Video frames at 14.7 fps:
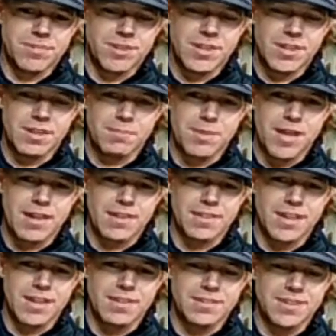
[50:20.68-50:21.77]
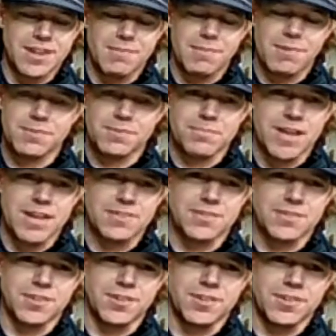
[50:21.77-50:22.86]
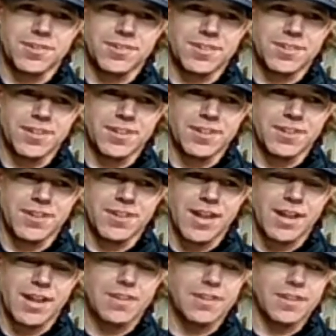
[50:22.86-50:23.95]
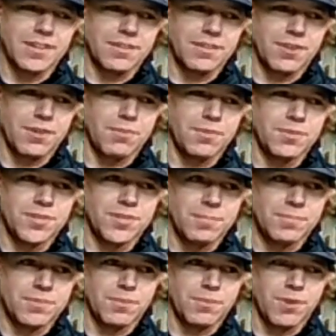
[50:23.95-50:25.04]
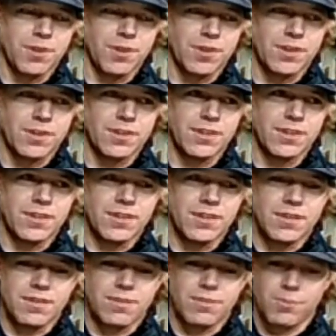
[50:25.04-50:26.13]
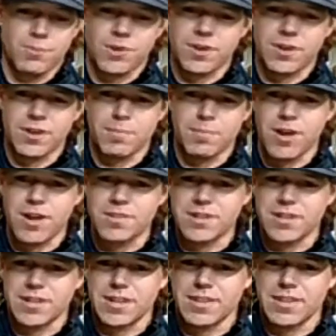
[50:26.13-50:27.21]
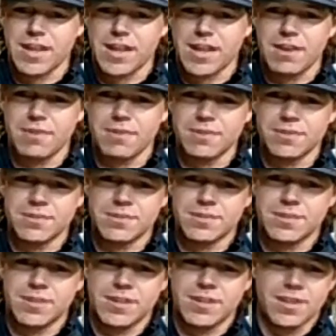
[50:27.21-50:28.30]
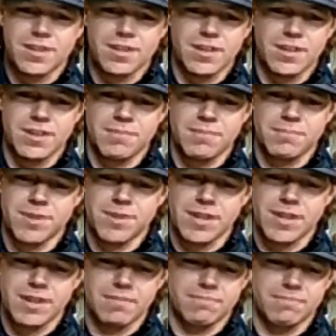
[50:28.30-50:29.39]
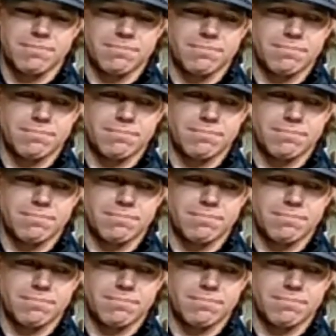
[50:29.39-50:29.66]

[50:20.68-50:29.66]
looking back at that time, that was magical. I got to either go with Jim to work or work on a project at the house. He had